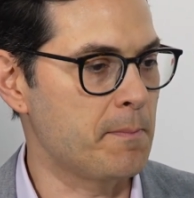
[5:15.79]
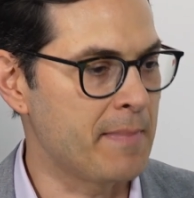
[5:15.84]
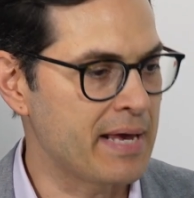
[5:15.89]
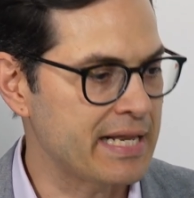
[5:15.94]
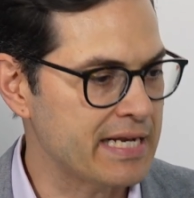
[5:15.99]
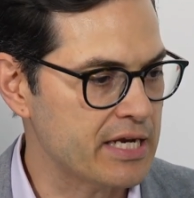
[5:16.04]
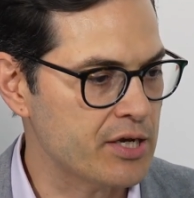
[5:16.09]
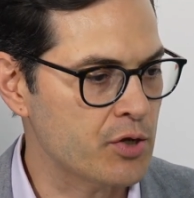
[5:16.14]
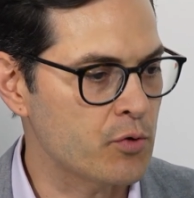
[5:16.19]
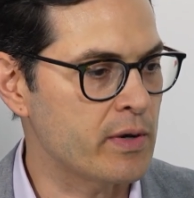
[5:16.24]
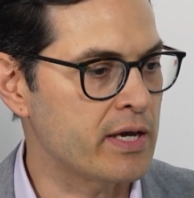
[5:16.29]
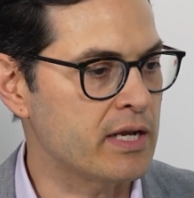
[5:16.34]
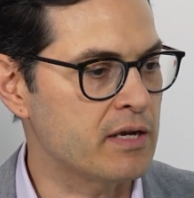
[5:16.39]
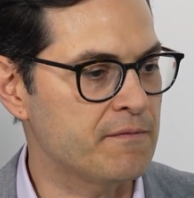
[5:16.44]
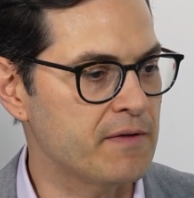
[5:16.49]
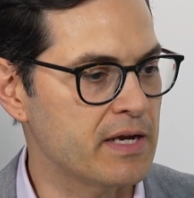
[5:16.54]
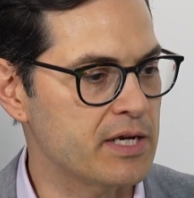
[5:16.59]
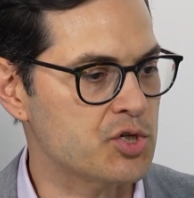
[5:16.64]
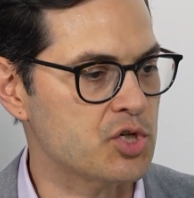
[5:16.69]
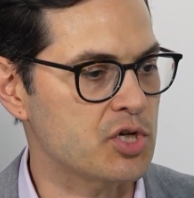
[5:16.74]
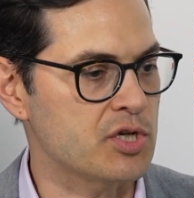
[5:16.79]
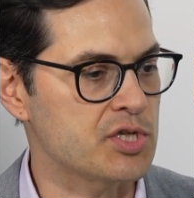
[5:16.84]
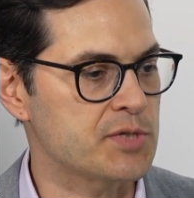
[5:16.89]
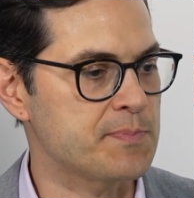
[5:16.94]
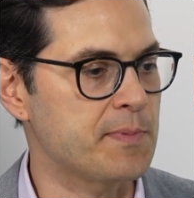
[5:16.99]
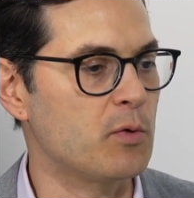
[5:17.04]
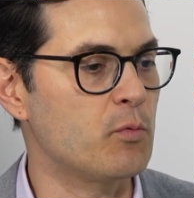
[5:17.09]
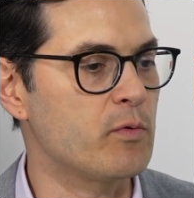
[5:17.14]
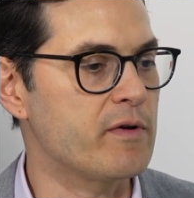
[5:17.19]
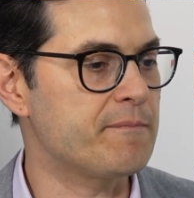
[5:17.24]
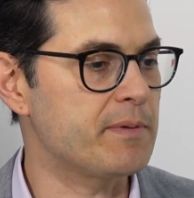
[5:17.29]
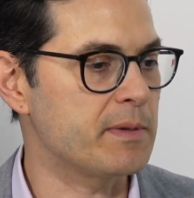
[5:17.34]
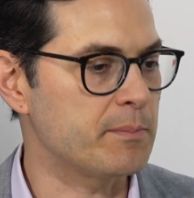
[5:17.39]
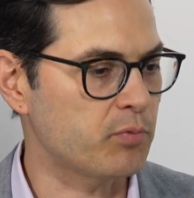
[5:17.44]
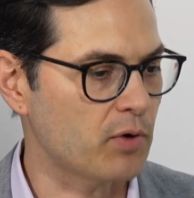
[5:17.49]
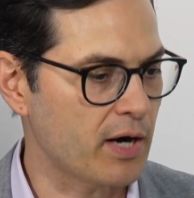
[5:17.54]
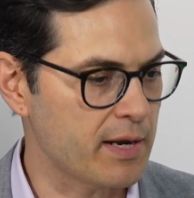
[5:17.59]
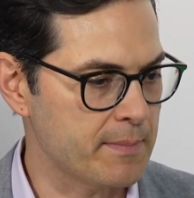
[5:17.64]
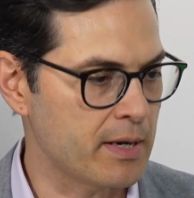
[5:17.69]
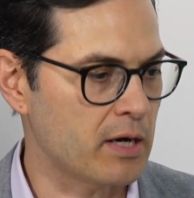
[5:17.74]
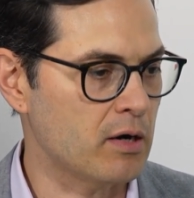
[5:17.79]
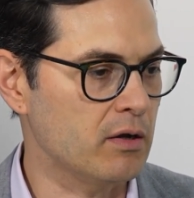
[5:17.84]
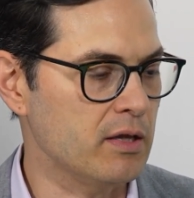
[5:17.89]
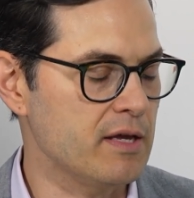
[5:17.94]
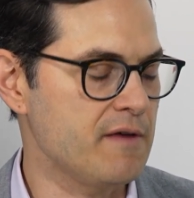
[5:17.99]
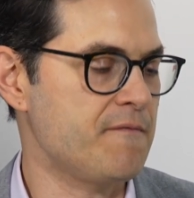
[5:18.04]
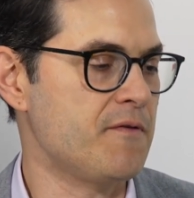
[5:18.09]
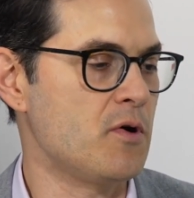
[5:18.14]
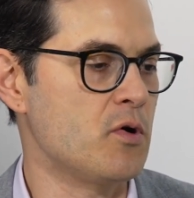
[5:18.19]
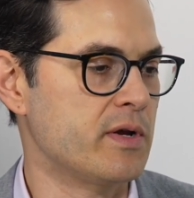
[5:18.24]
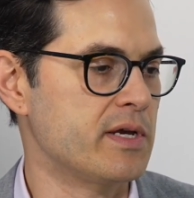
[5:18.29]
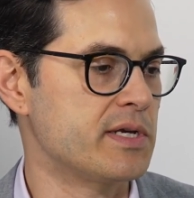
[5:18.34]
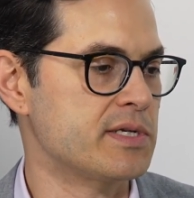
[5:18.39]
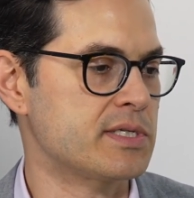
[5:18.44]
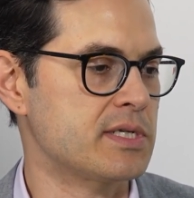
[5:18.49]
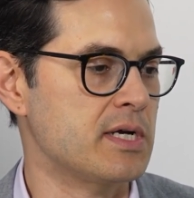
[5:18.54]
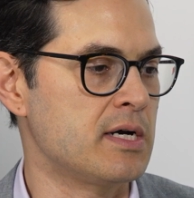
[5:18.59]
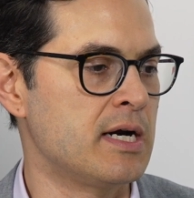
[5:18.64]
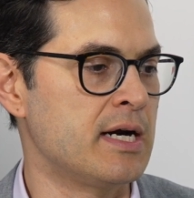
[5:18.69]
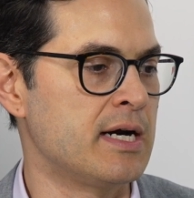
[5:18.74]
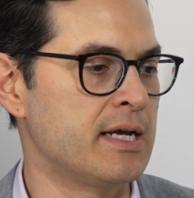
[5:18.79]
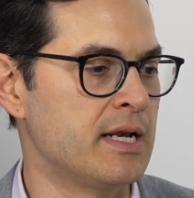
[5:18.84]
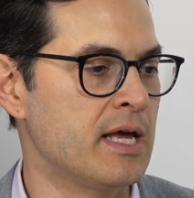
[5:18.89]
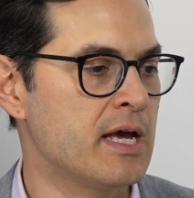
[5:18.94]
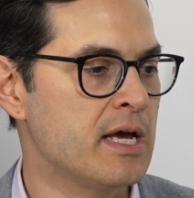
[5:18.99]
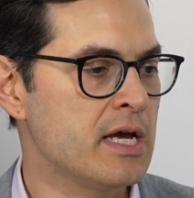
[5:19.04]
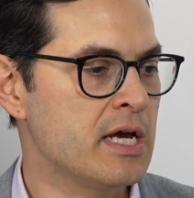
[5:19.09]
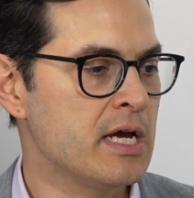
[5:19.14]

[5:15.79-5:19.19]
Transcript: many new innovations, but we've been primarily focused on